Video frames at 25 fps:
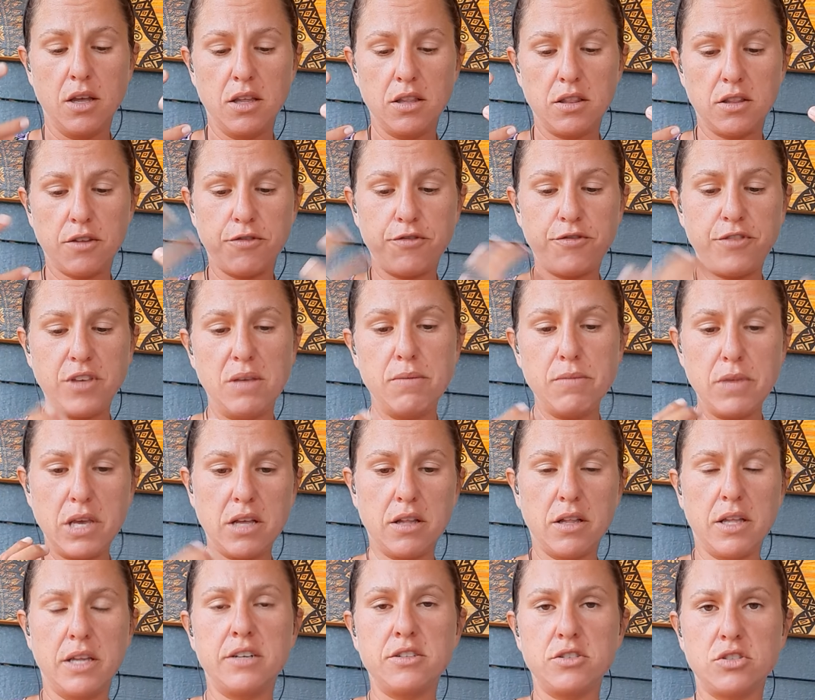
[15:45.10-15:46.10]
The
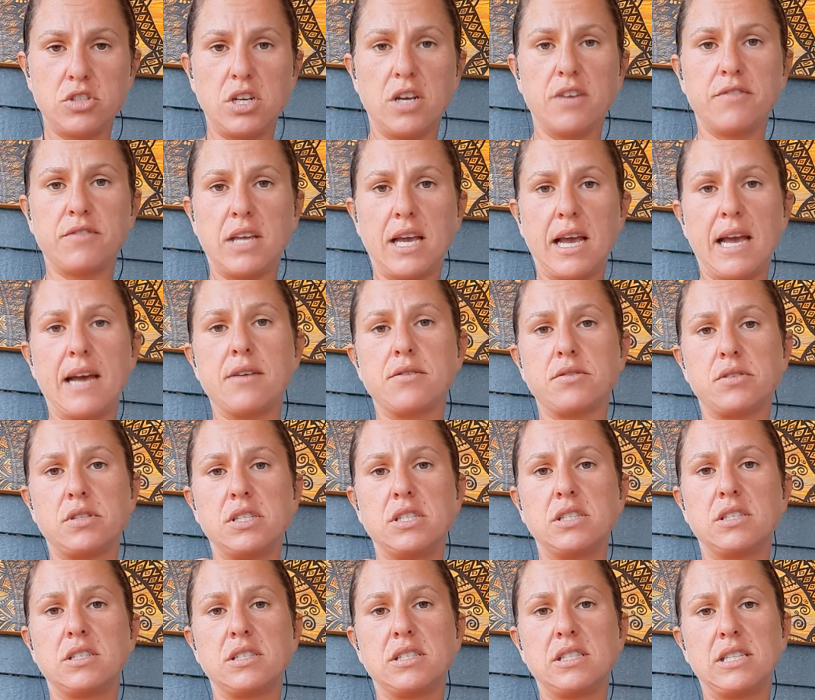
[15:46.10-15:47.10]
female energy of the house
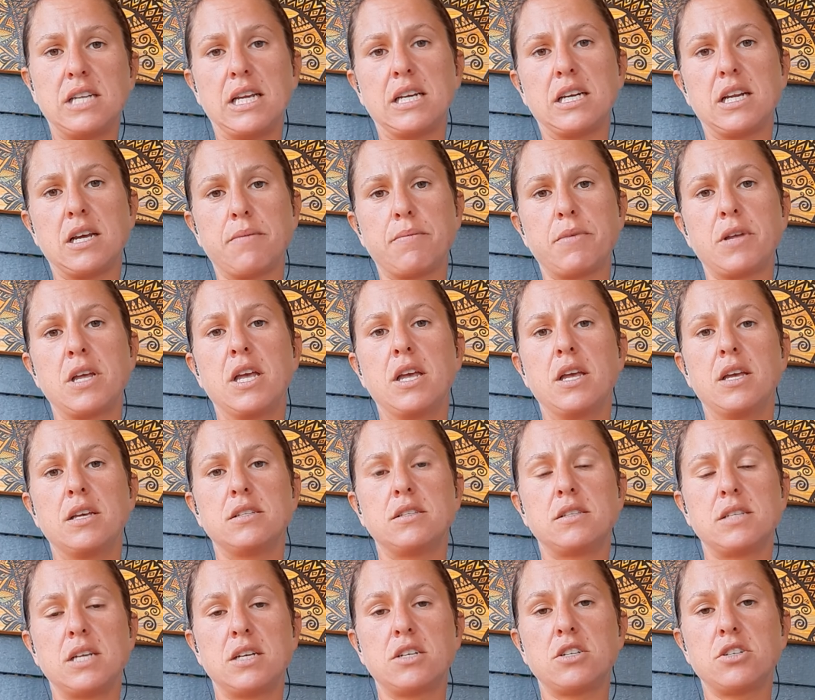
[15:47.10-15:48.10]
needs to stand up,
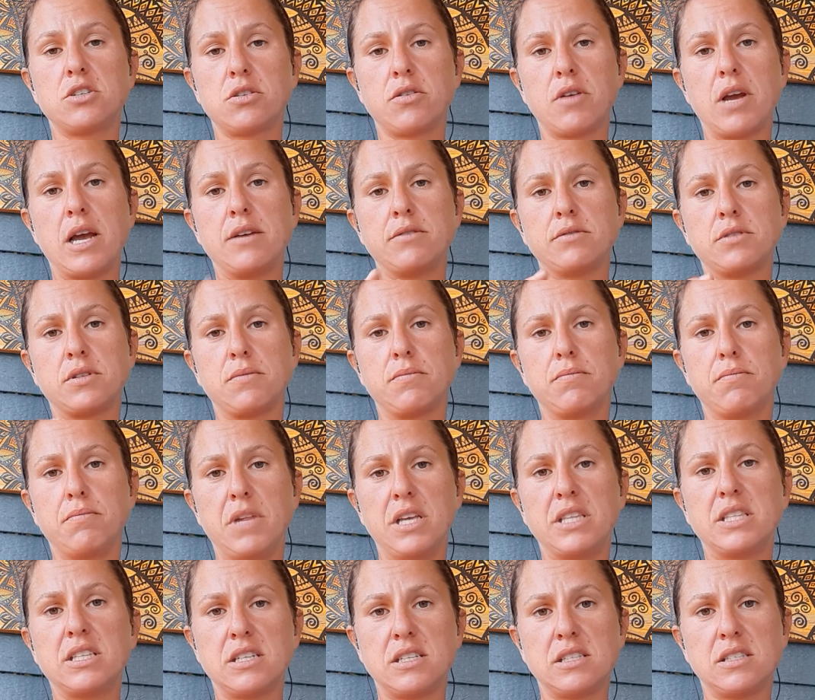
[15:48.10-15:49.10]
stand her ground,
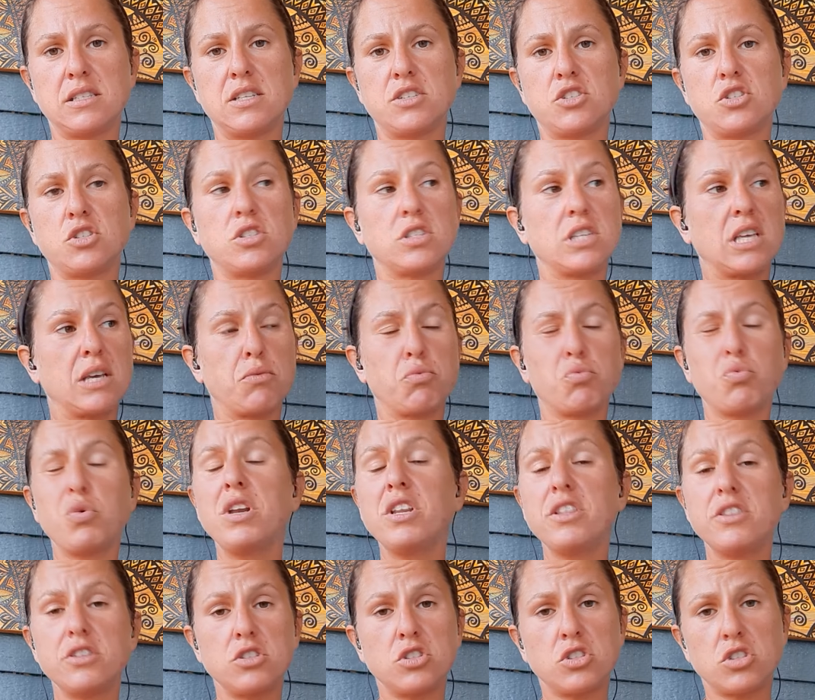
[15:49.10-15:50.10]
make the decisions, get rid
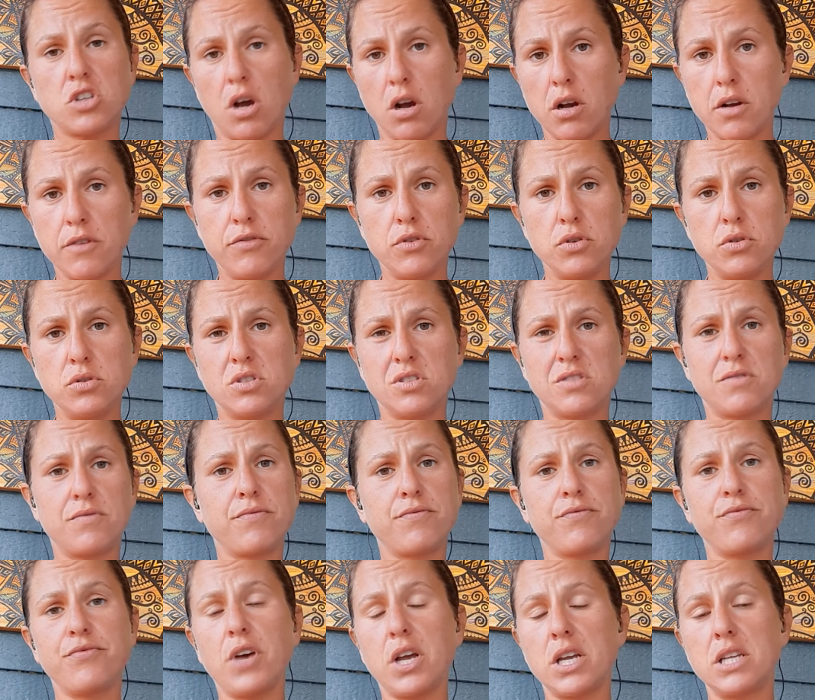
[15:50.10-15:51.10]
of the junk food, just
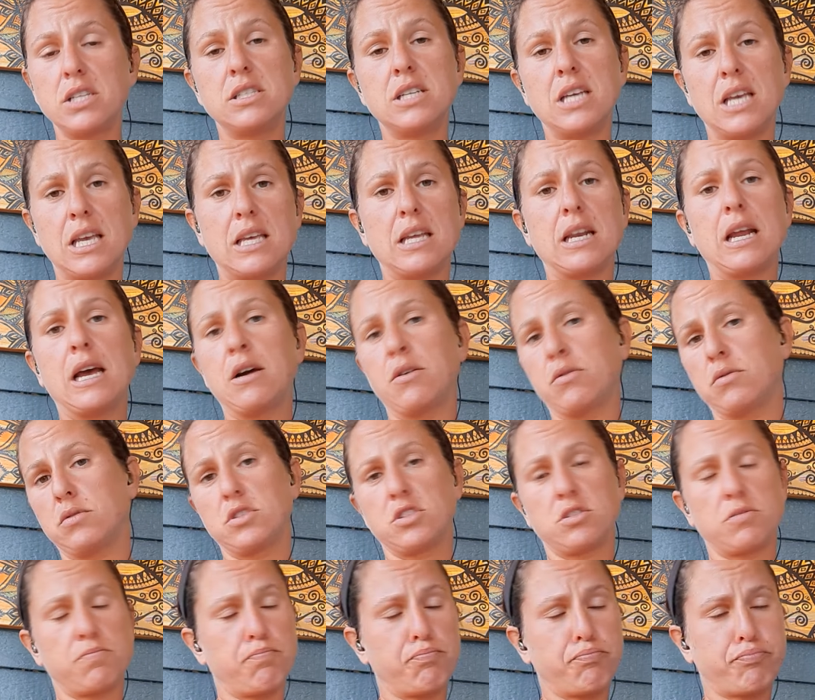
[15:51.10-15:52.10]
fucking take it out.
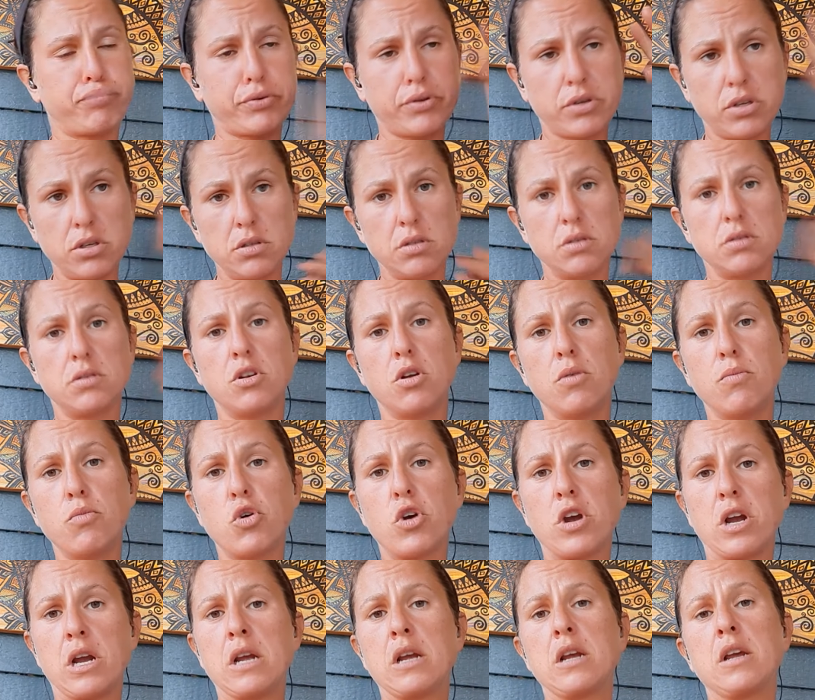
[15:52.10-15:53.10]
Just no
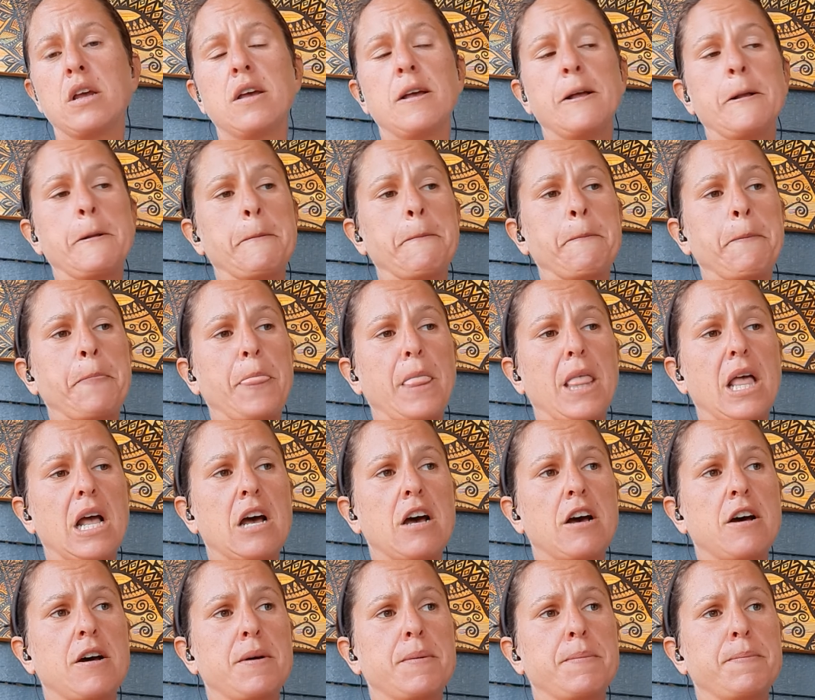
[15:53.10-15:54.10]
more.
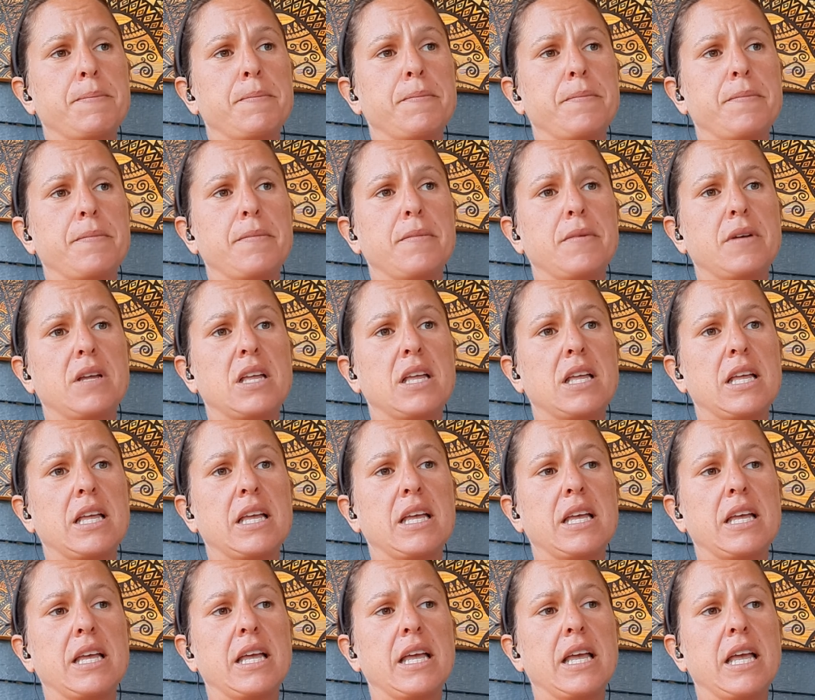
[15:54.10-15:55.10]
And
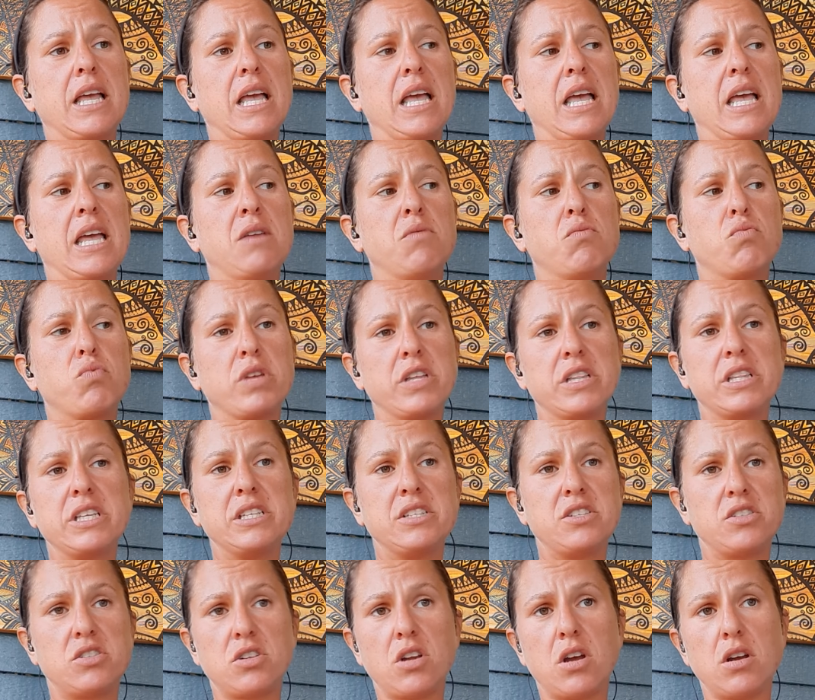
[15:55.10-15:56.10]
really
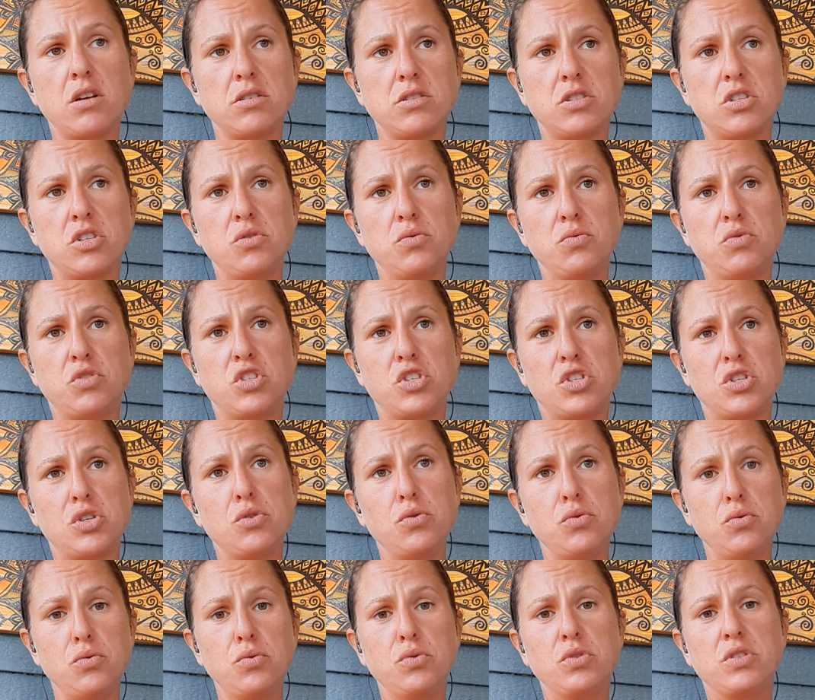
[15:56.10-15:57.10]
start to
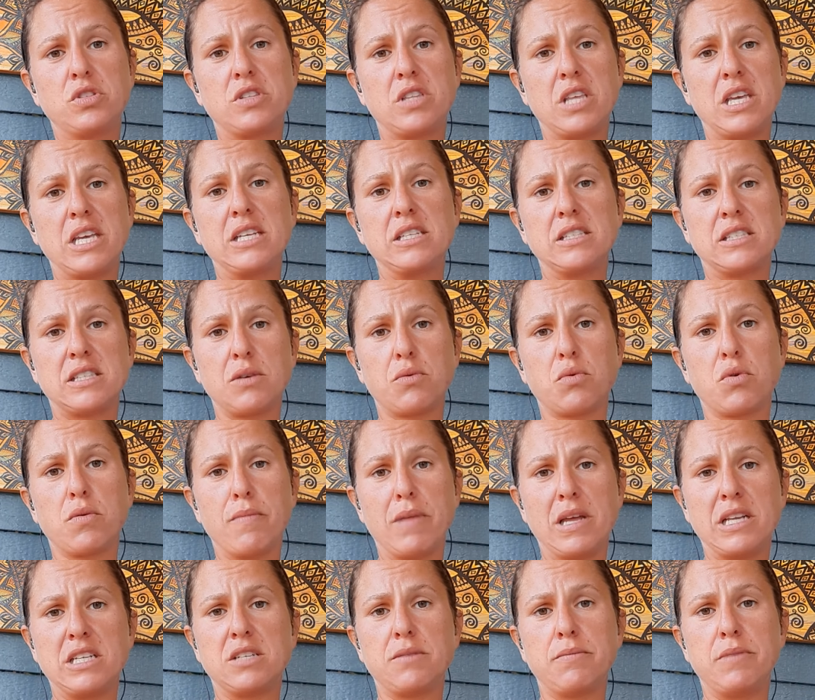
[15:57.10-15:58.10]
choose things that we're
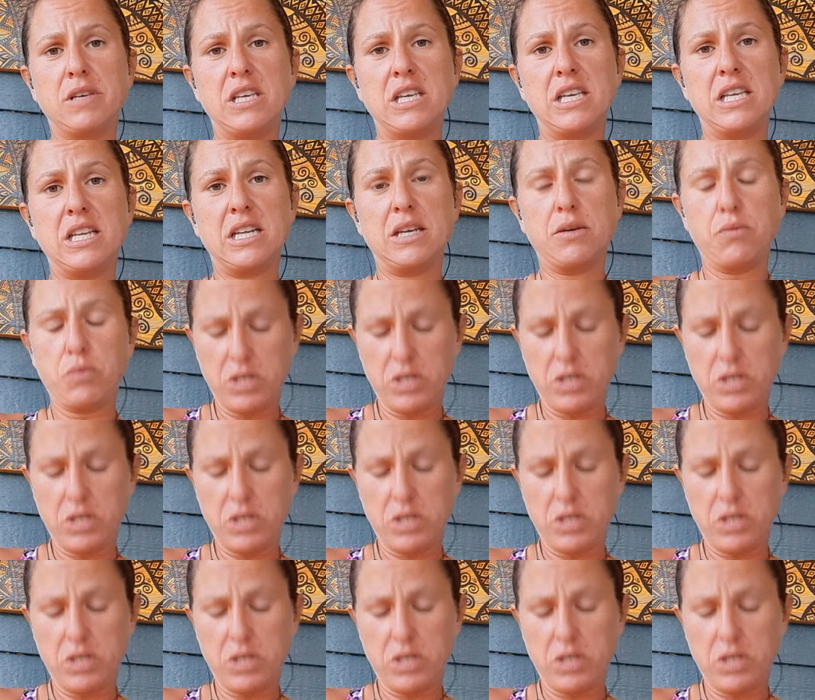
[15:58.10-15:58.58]
meant to be eating.